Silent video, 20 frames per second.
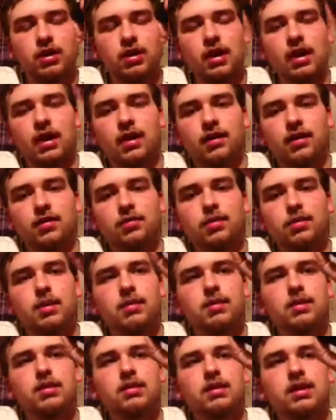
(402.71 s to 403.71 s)
and the
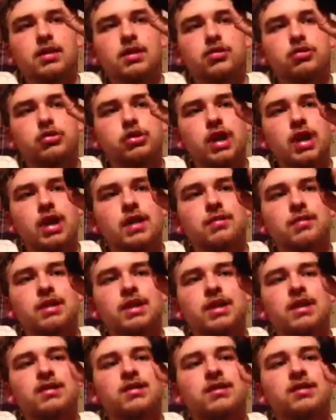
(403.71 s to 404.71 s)
BBs get jammed
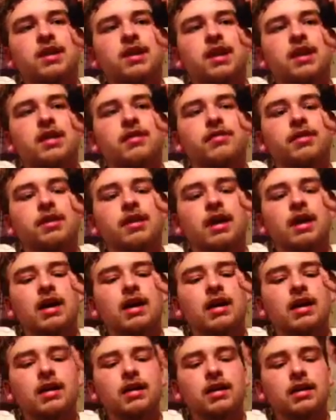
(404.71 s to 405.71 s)
inside of the
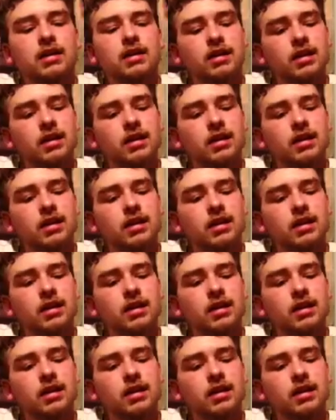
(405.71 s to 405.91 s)
gun,